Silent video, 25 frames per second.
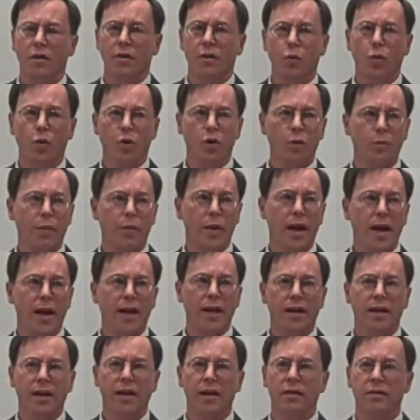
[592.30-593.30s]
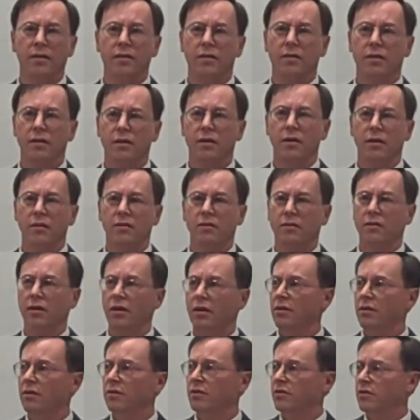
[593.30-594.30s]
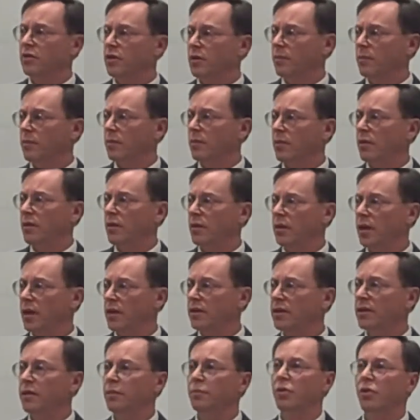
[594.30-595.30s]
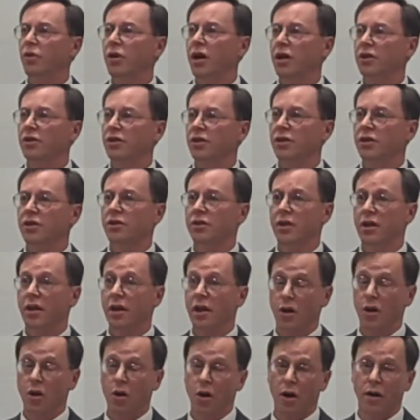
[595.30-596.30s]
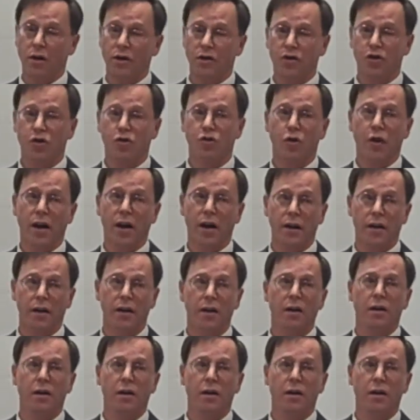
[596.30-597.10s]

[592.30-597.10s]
the World Bank had done some lending projects that had gone astray,